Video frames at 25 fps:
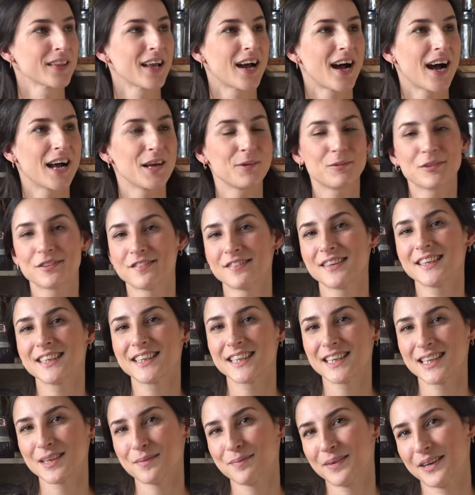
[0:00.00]
I was
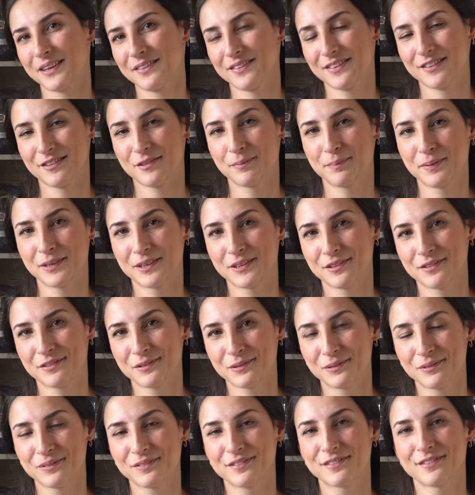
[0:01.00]
thinking about this because
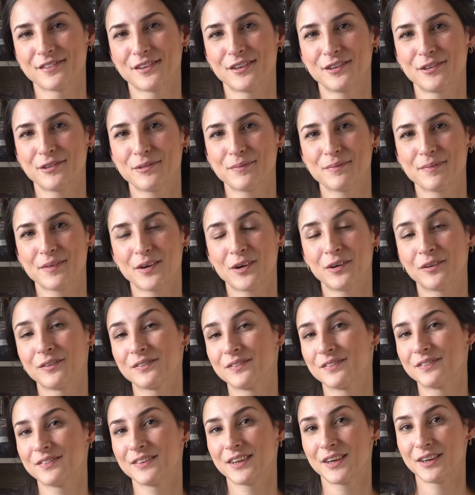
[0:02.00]
also
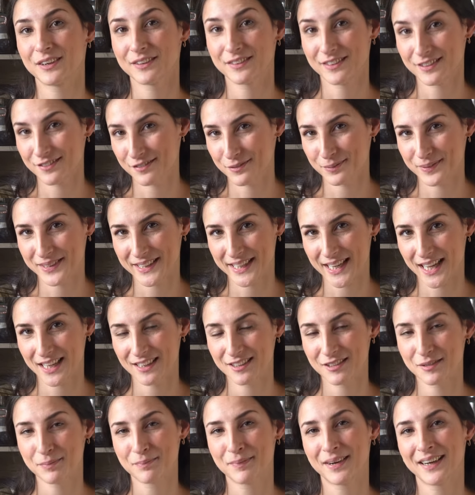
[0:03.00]
on this
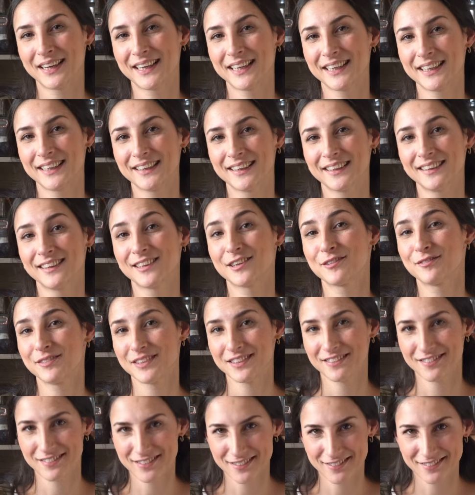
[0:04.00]
weekend my lovely
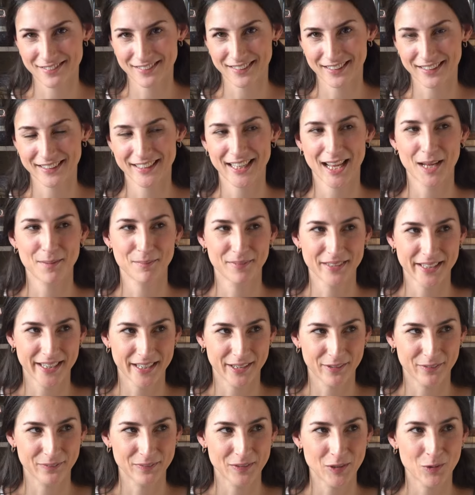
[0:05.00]
sister came
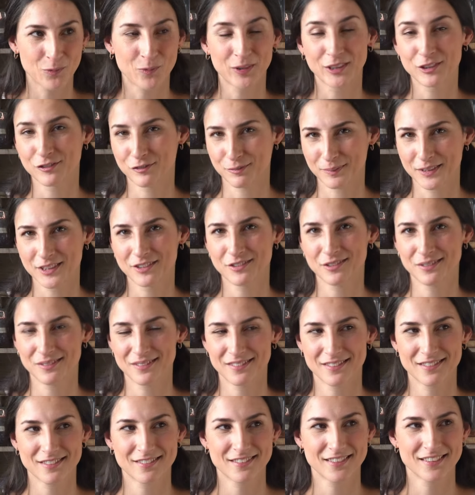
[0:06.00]
down, one of my two
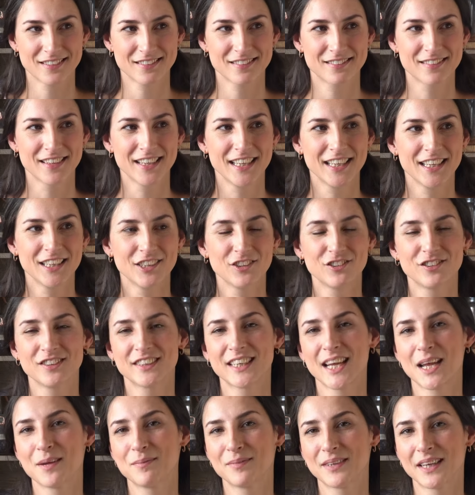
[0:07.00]
sisters. She
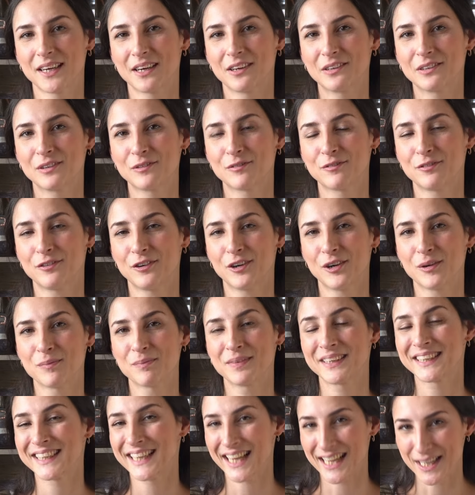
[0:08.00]
came down
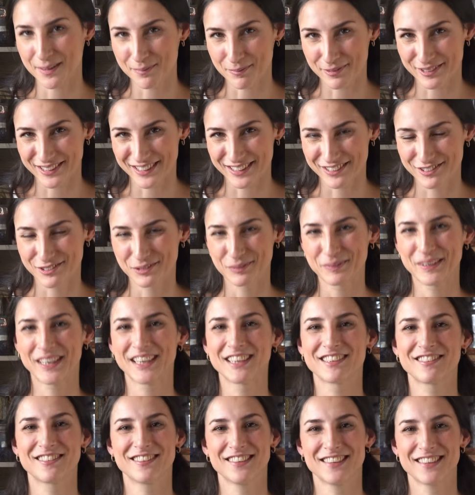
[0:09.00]
from Cambridge,
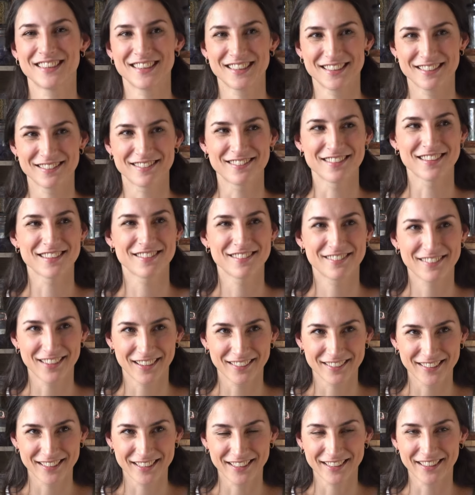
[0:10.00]
where she is
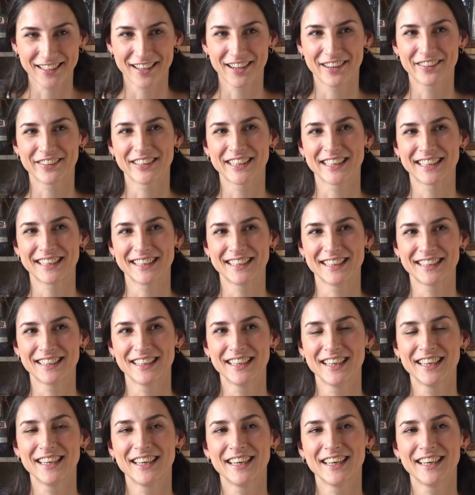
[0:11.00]
studying currently.